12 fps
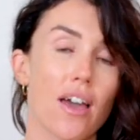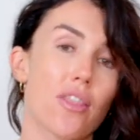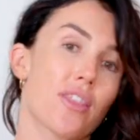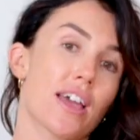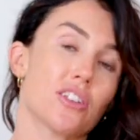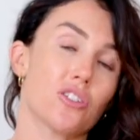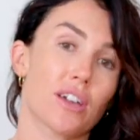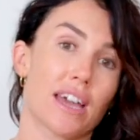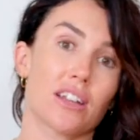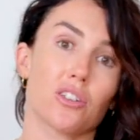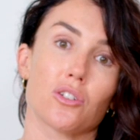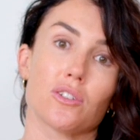then you
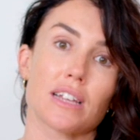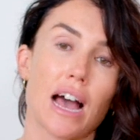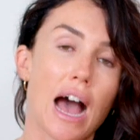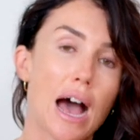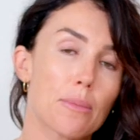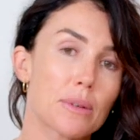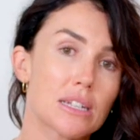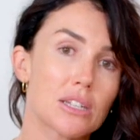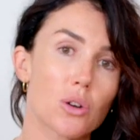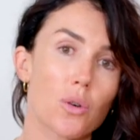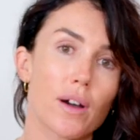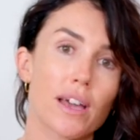can use
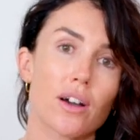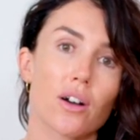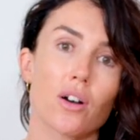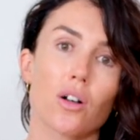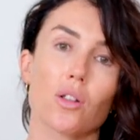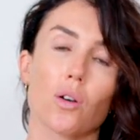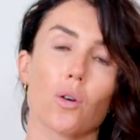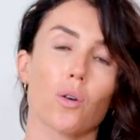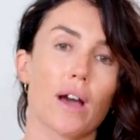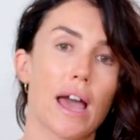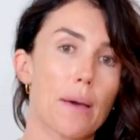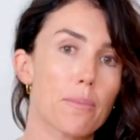almond oil
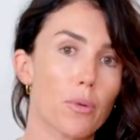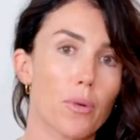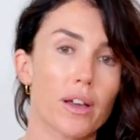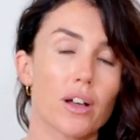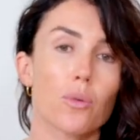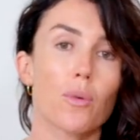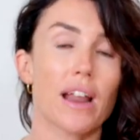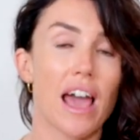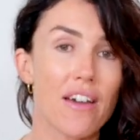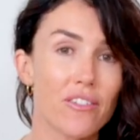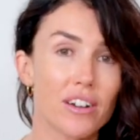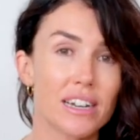or hemp oil,
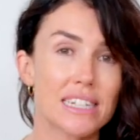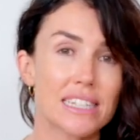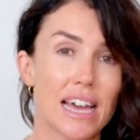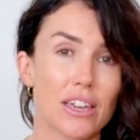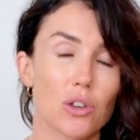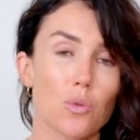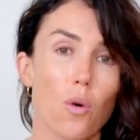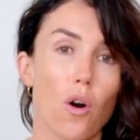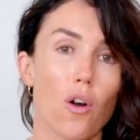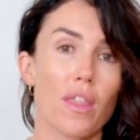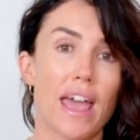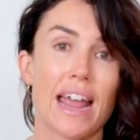whatever it is that you want.